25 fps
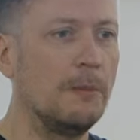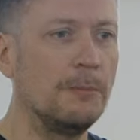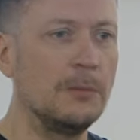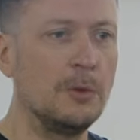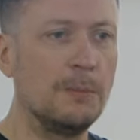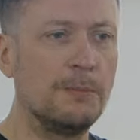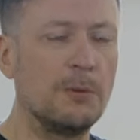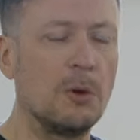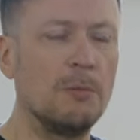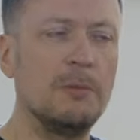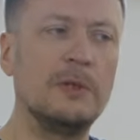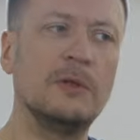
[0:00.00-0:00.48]

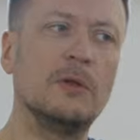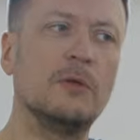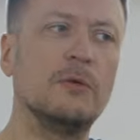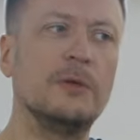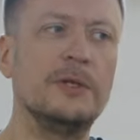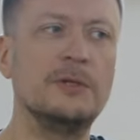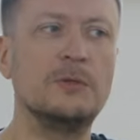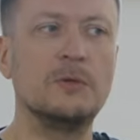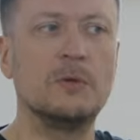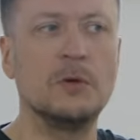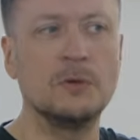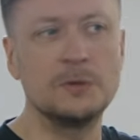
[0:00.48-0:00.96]
you probably don't
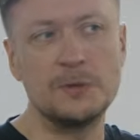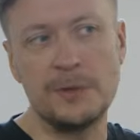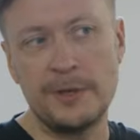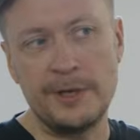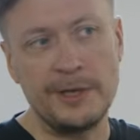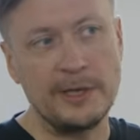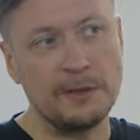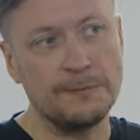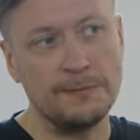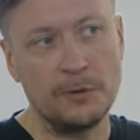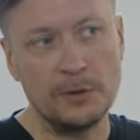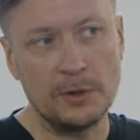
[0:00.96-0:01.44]
need to go to the
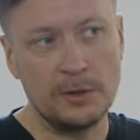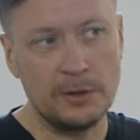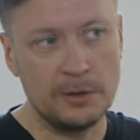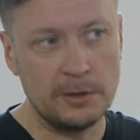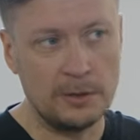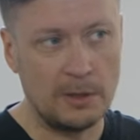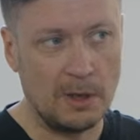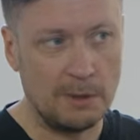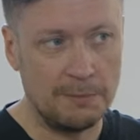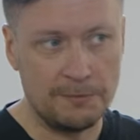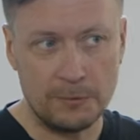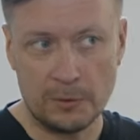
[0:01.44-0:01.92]
network
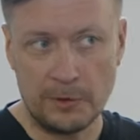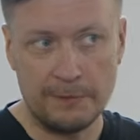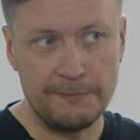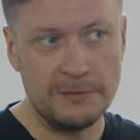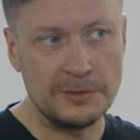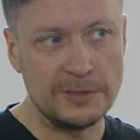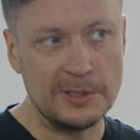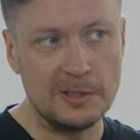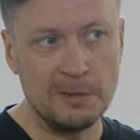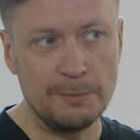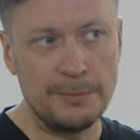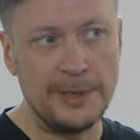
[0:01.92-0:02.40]
for
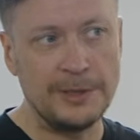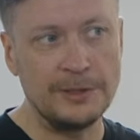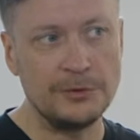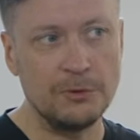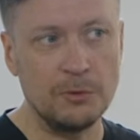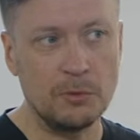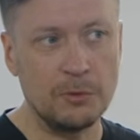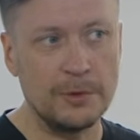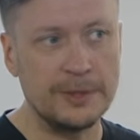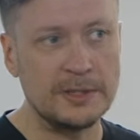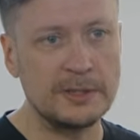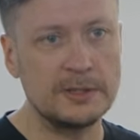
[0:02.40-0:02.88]
every single page
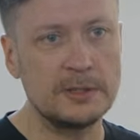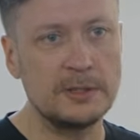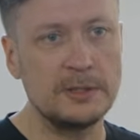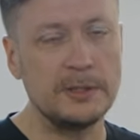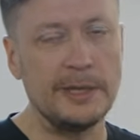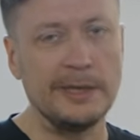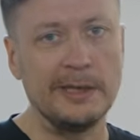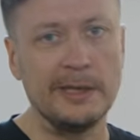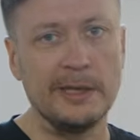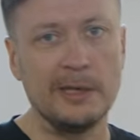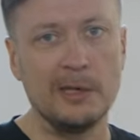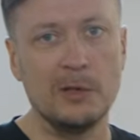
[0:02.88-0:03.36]
request
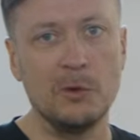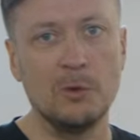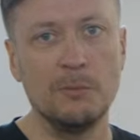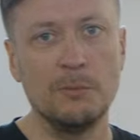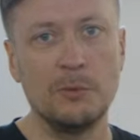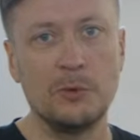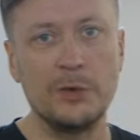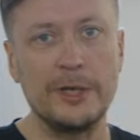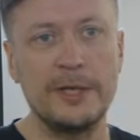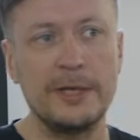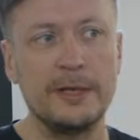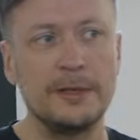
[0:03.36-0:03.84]
and load
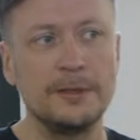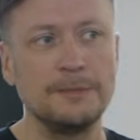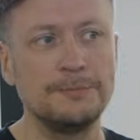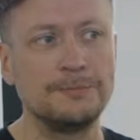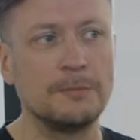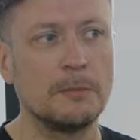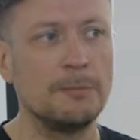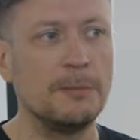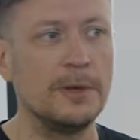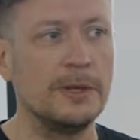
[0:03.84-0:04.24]
more data,